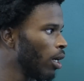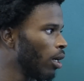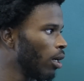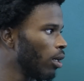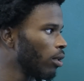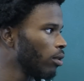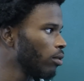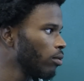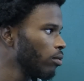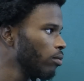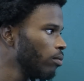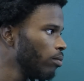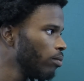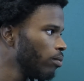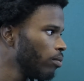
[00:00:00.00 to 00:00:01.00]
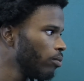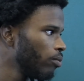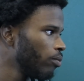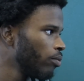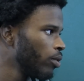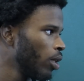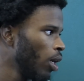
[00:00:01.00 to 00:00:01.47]
Very proud of that
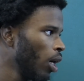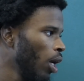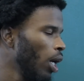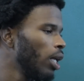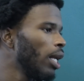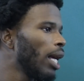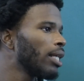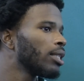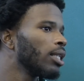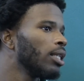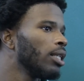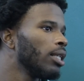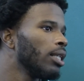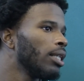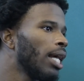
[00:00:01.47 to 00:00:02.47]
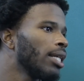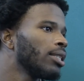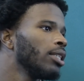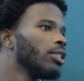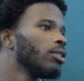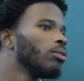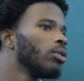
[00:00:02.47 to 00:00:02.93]
last
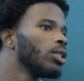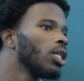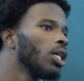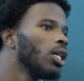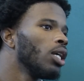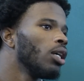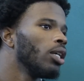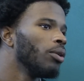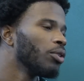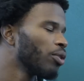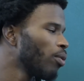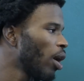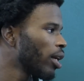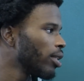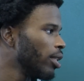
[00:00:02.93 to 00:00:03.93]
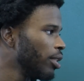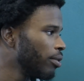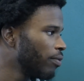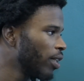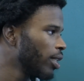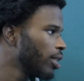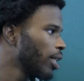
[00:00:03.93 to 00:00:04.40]
last season was a uh, it was a rocky
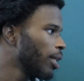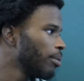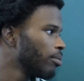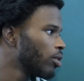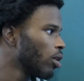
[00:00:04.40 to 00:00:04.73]
season for the team.